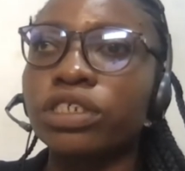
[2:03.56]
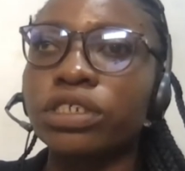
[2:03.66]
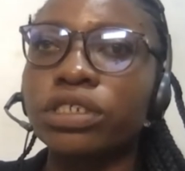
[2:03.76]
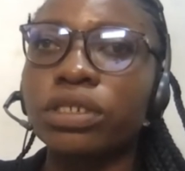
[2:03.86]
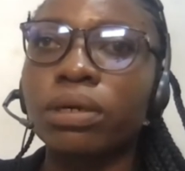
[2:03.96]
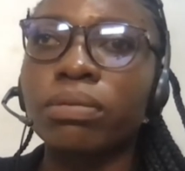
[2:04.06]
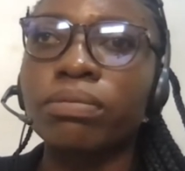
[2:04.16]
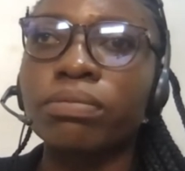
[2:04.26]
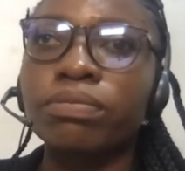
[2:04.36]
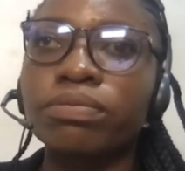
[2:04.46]
which
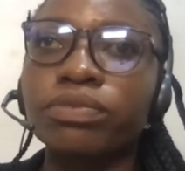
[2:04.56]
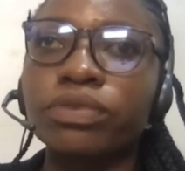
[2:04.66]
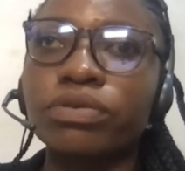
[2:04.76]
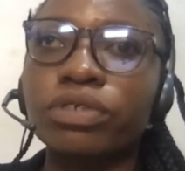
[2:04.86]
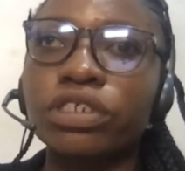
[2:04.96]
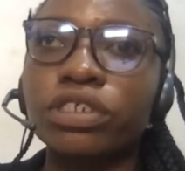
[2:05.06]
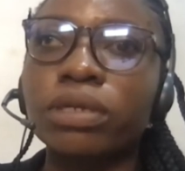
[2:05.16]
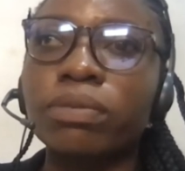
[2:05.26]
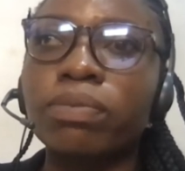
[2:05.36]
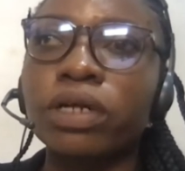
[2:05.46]
is a
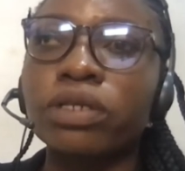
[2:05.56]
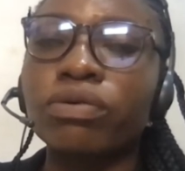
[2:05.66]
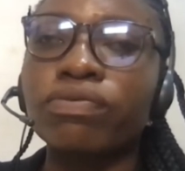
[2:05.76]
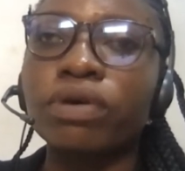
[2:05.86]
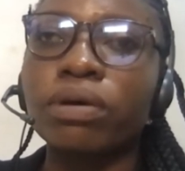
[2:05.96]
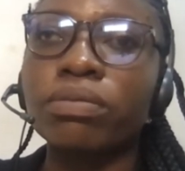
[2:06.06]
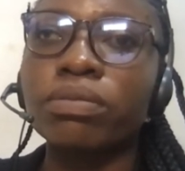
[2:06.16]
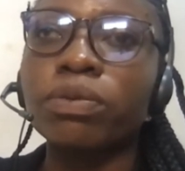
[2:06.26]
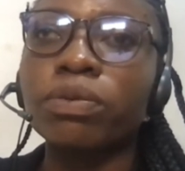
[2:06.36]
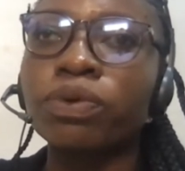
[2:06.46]
part
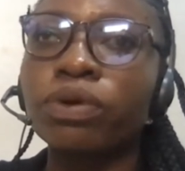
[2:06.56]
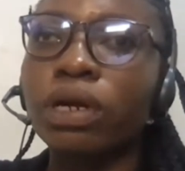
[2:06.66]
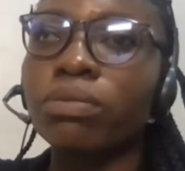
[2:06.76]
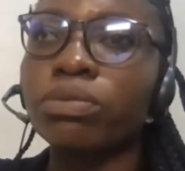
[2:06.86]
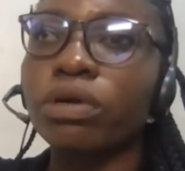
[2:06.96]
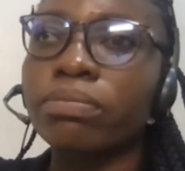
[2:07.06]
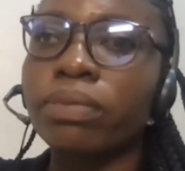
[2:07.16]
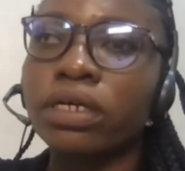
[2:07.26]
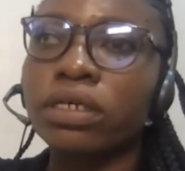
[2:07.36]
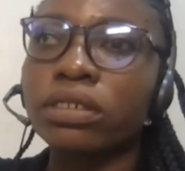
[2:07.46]
of the
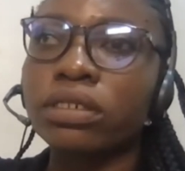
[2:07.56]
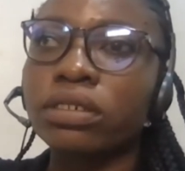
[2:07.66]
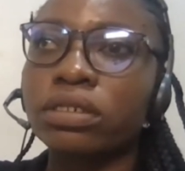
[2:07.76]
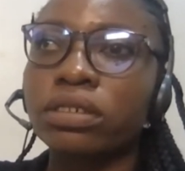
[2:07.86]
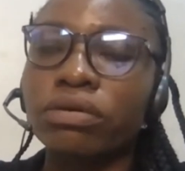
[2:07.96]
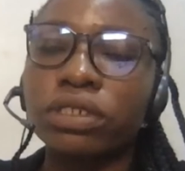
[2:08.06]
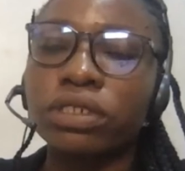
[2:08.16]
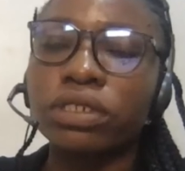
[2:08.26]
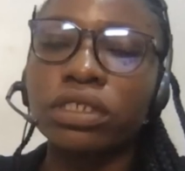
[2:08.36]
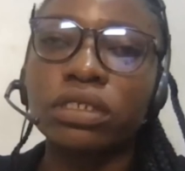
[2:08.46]
program run by
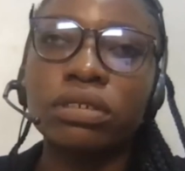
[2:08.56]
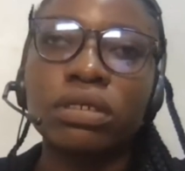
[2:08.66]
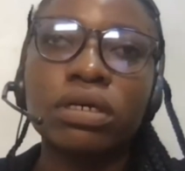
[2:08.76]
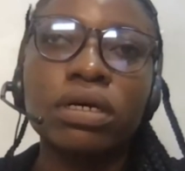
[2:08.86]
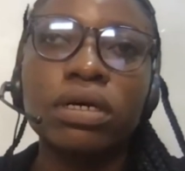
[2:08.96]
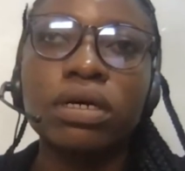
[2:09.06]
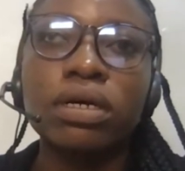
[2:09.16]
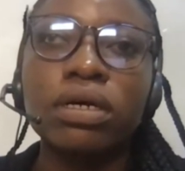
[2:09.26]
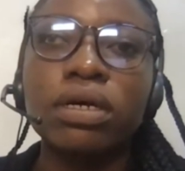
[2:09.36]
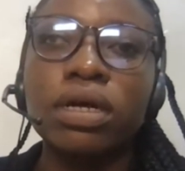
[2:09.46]
TechRity.
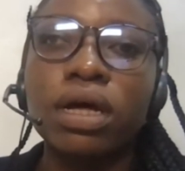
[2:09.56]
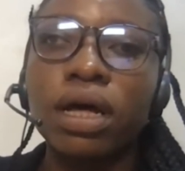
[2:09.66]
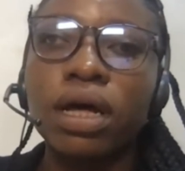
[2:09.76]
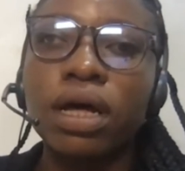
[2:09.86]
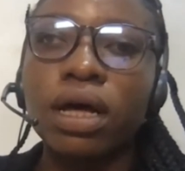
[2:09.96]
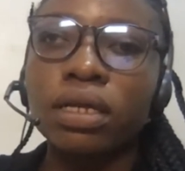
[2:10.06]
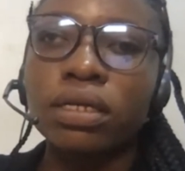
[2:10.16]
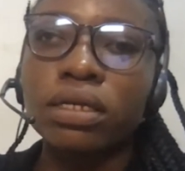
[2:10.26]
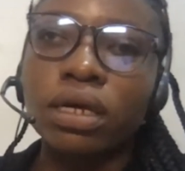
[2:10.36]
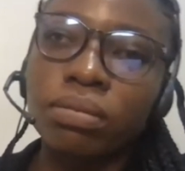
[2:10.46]

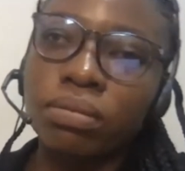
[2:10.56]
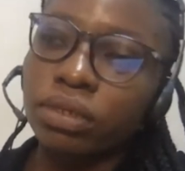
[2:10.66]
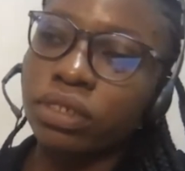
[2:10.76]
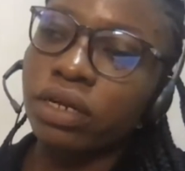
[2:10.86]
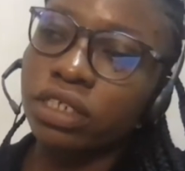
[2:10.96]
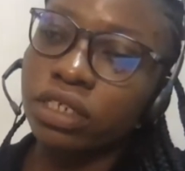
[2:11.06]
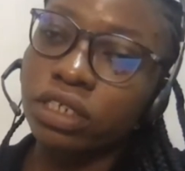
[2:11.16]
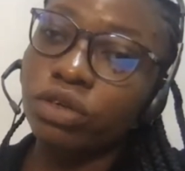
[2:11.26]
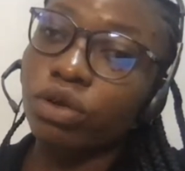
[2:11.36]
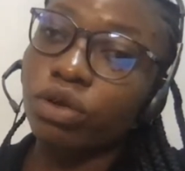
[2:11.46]
And TechRity
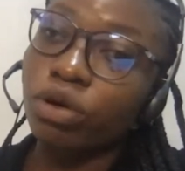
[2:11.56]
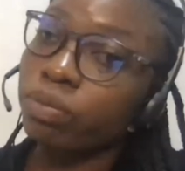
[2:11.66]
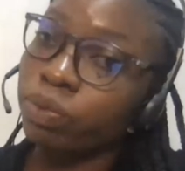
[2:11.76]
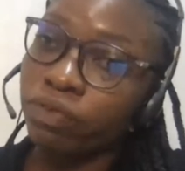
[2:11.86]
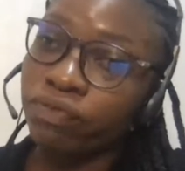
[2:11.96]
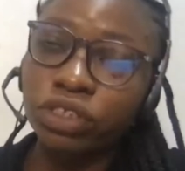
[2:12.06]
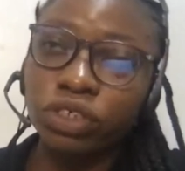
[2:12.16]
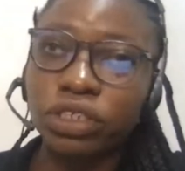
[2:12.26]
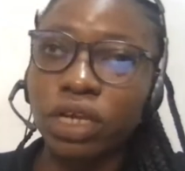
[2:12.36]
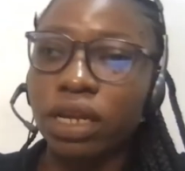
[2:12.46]
is a non-profit
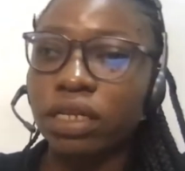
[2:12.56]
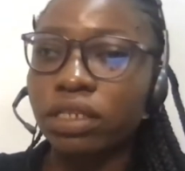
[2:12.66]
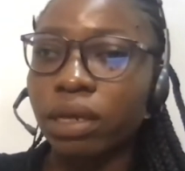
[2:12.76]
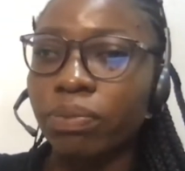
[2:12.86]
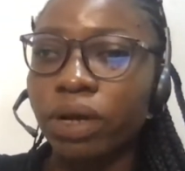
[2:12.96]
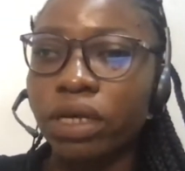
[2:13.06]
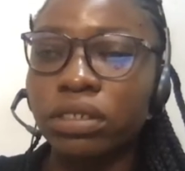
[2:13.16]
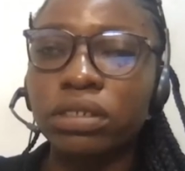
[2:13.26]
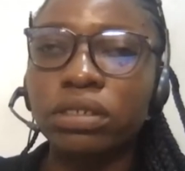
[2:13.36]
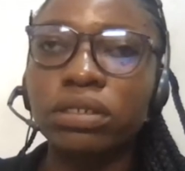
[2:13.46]
social
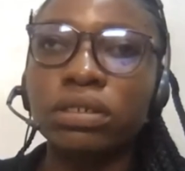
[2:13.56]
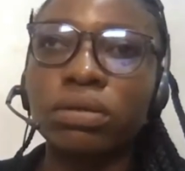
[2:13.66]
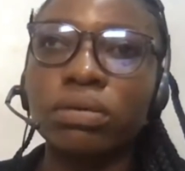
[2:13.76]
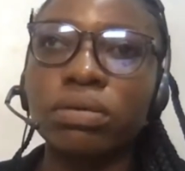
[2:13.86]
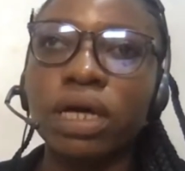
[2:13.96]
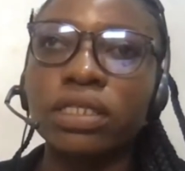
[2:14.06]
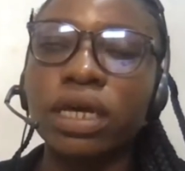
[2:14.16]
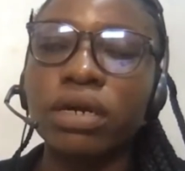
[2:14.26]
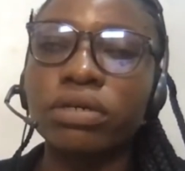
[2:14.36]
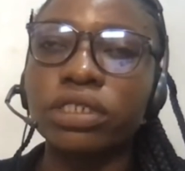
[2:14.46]
enterprise. So at
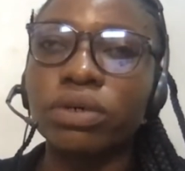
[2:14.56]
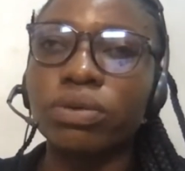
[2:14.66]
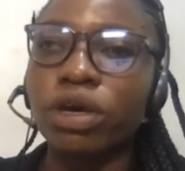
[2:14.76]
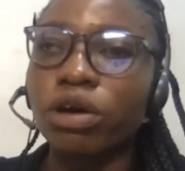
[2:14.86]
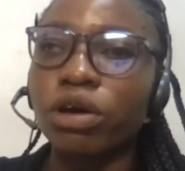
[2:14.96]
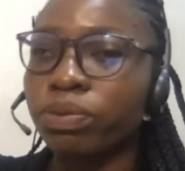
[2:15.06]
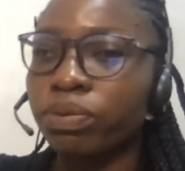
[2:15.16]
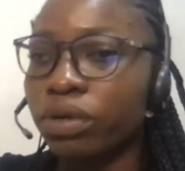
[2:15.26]
TechRity, we help